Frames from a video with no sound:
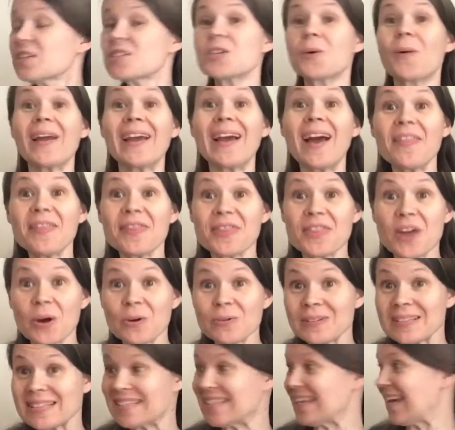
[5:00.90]
So I got
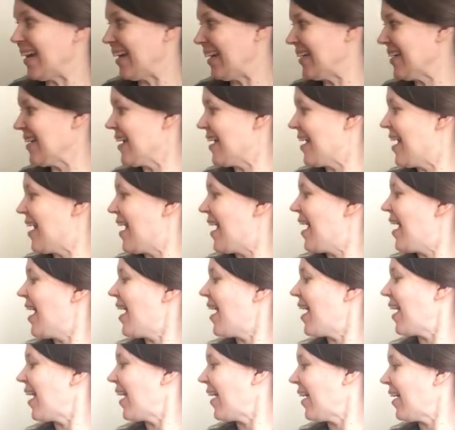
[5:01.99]
those done,
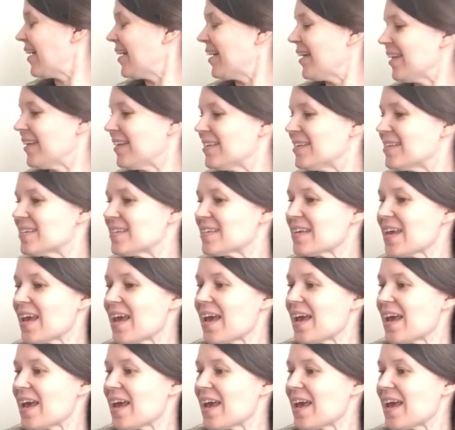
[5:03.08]
and